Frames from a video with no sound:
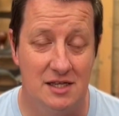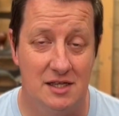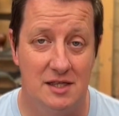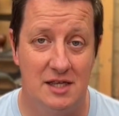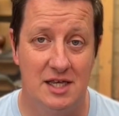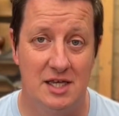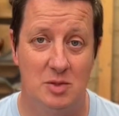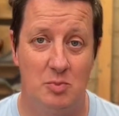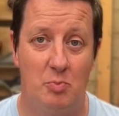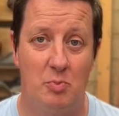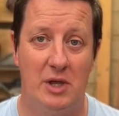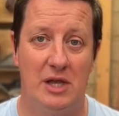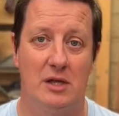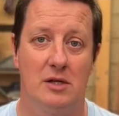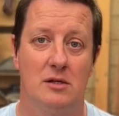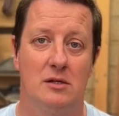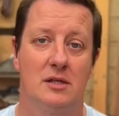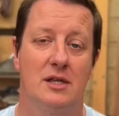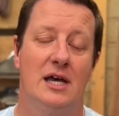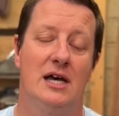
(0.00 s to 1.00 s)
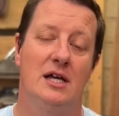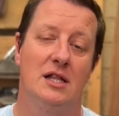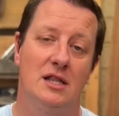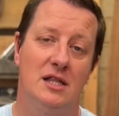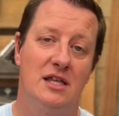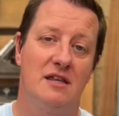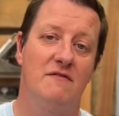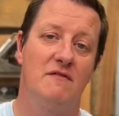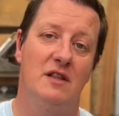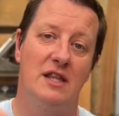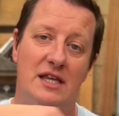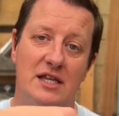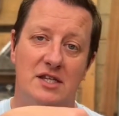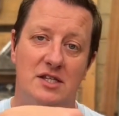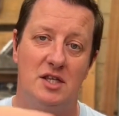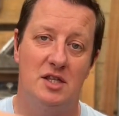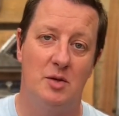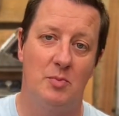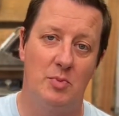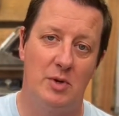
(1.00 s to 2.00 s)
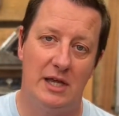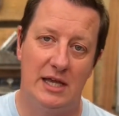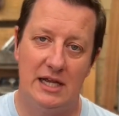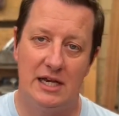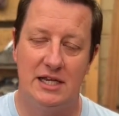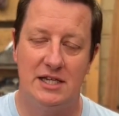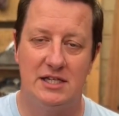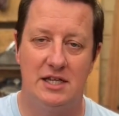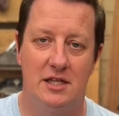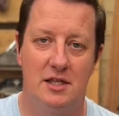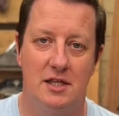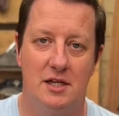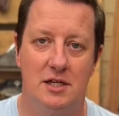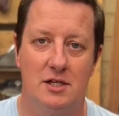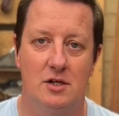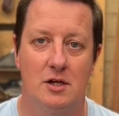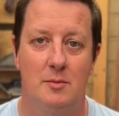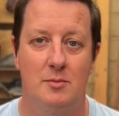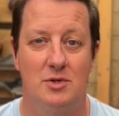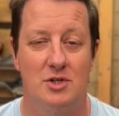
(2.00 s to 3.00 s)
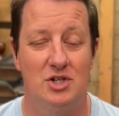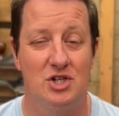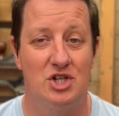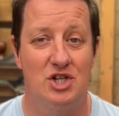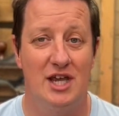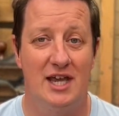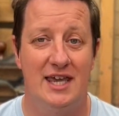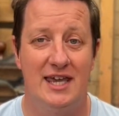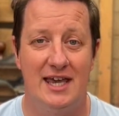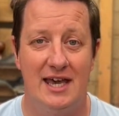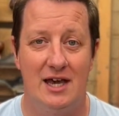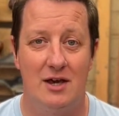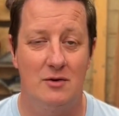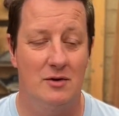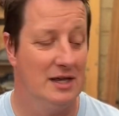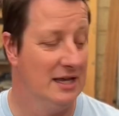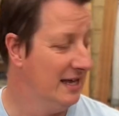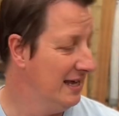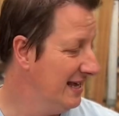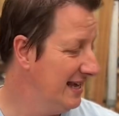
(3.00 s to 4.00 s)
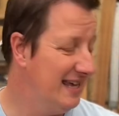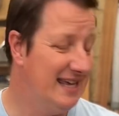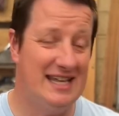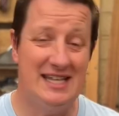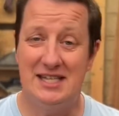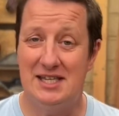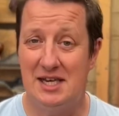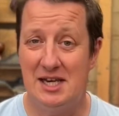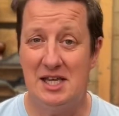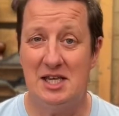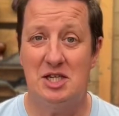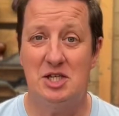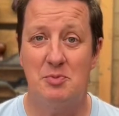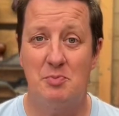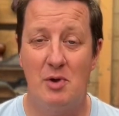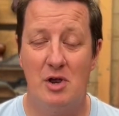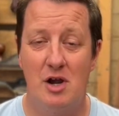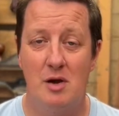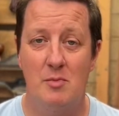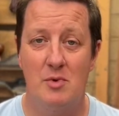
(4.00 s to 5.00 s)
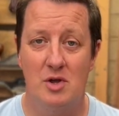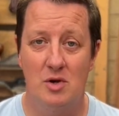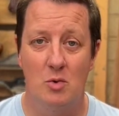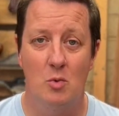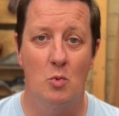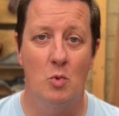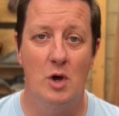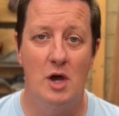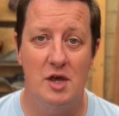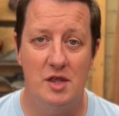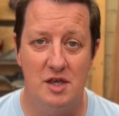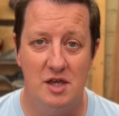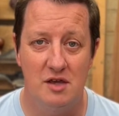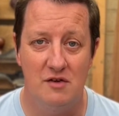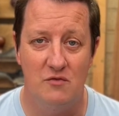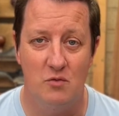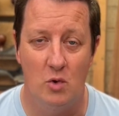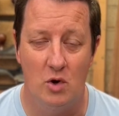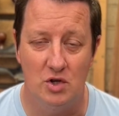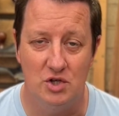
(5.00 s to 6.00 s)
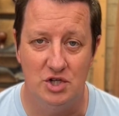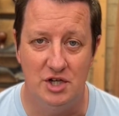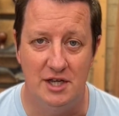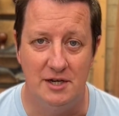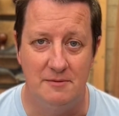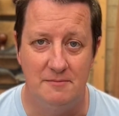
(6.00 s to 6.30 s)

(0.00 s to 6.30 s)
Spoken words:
this build, I'll leave links to the playlist in the description. Check it out. It's an experiment worthy of watching.